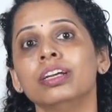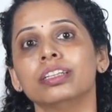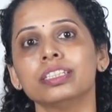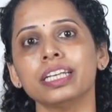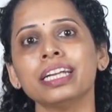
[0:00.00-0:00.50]

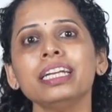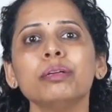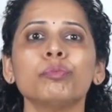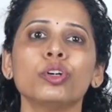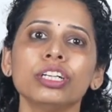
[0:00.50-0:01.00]
The second
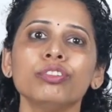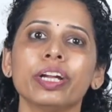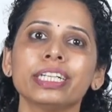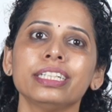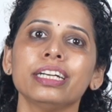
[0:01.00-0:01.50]
important
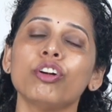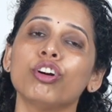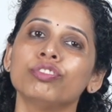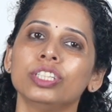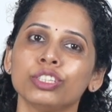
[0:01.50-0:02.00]
factor
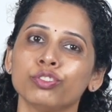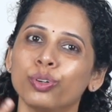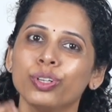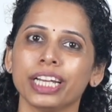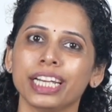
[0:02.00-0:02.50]
of these
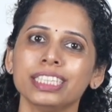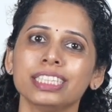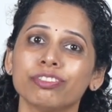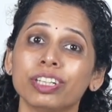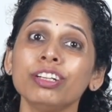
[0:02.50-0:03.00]

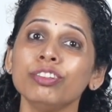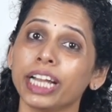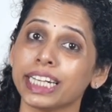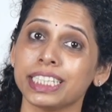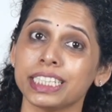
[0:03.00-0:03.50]
4A's were
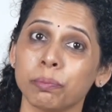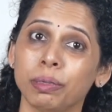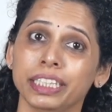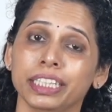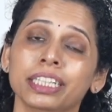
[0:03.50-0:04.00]

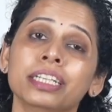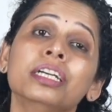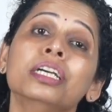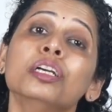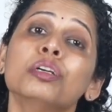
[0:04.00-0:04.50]
accessibility.
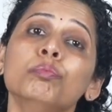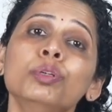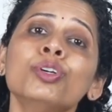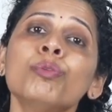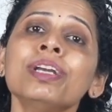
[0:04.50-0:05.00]

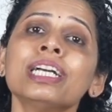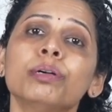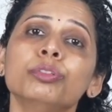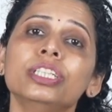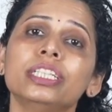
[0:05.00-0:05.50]
BOP
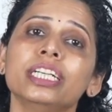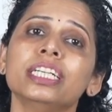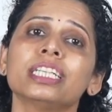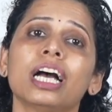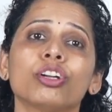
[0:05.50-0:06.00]

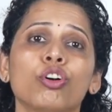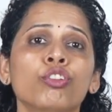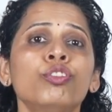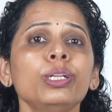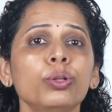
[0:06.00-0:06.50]
communities are
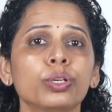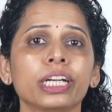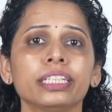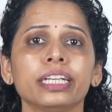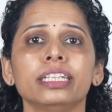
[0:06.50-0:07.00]
often
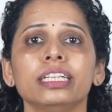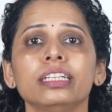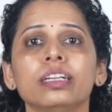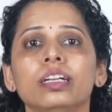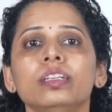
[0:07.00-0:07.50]
located
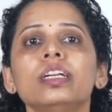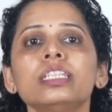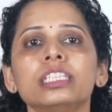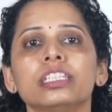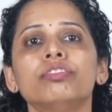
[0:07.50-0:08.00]
in
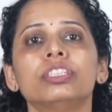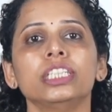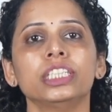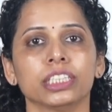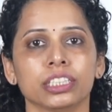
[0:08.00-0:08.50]
underserved
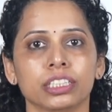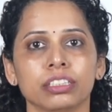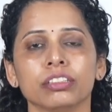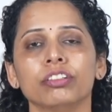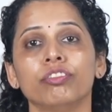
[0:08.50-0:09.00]

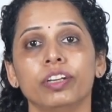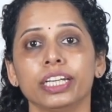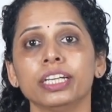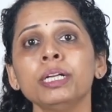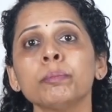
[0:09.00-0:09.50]
regions
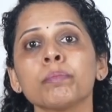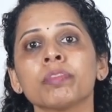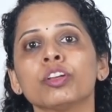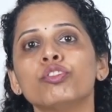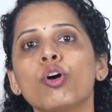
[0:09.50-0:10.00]
where
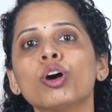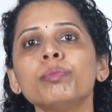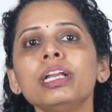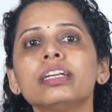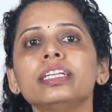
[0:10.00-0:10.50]

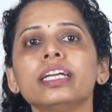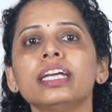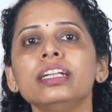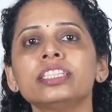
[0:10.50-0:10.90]
formal retail